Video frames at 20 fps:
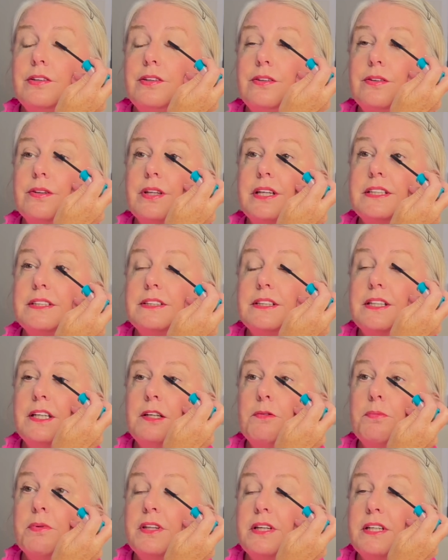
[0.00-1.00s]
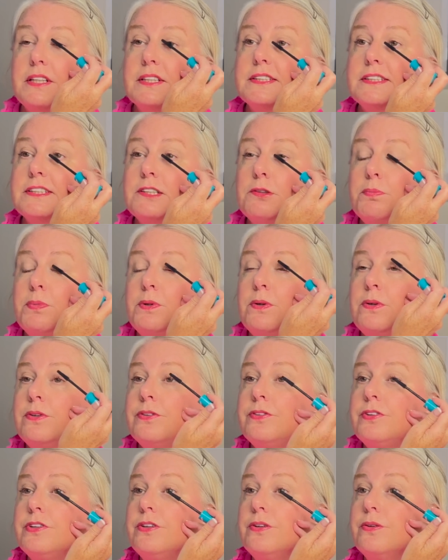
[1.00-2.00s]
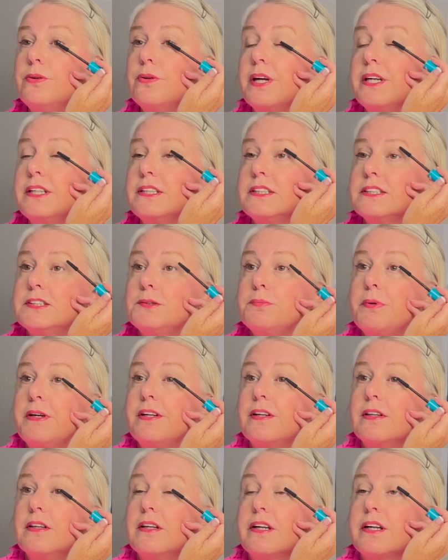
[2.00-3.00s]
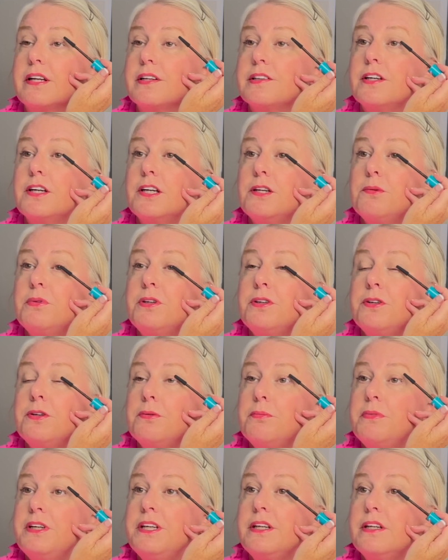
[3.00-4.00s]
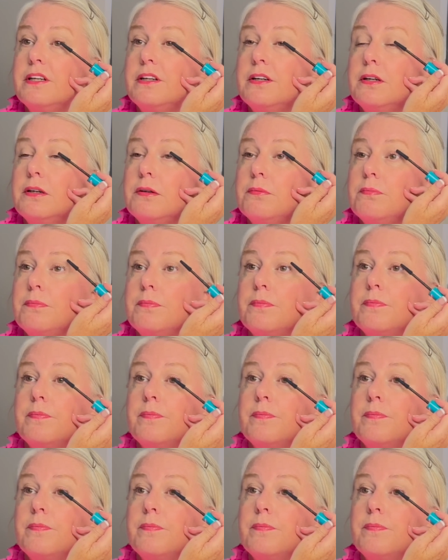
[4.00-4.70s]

Do you like to keep things simple? Do you like to spend a lot of time on your makeup?